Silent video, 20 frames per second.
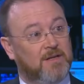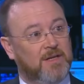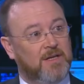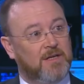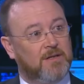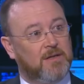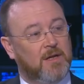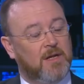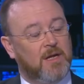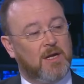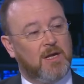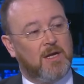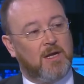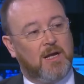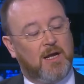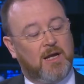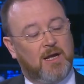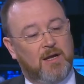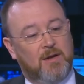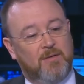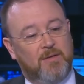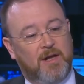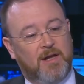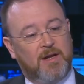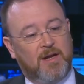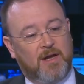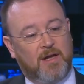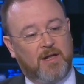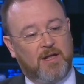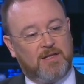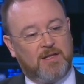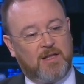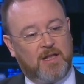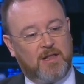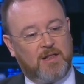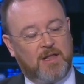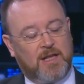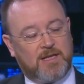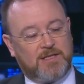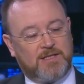deal.
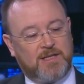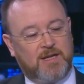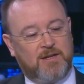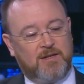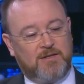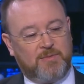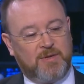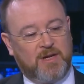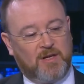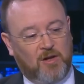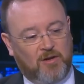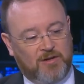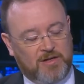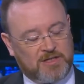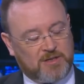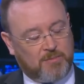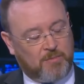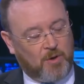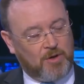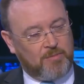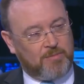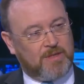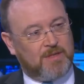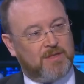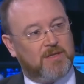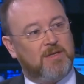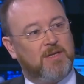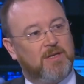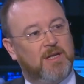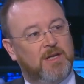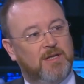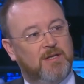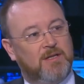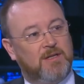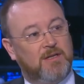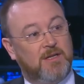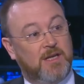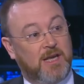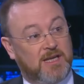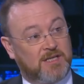Like I said, there's been a lot of disappointment
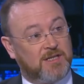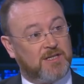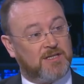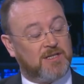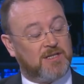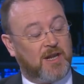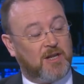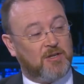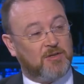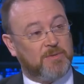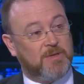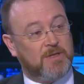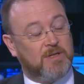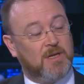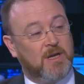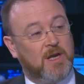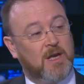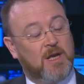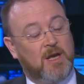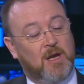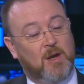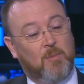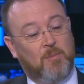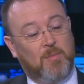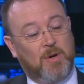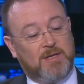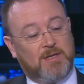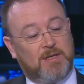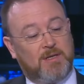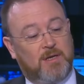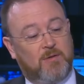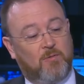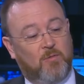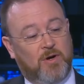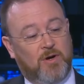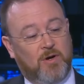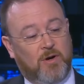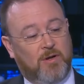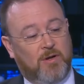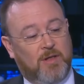in yesterday's announcement, but
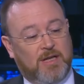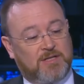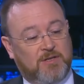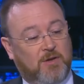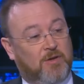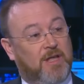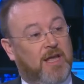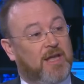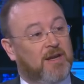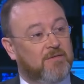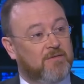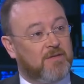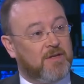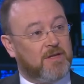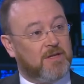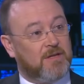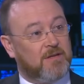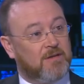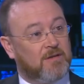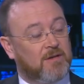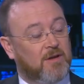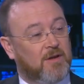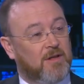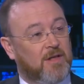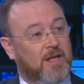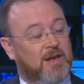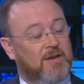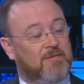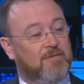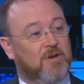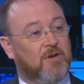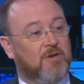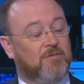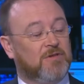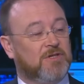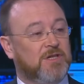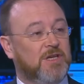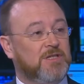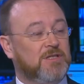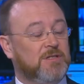that's not the end of the
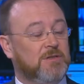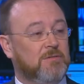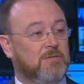conversation.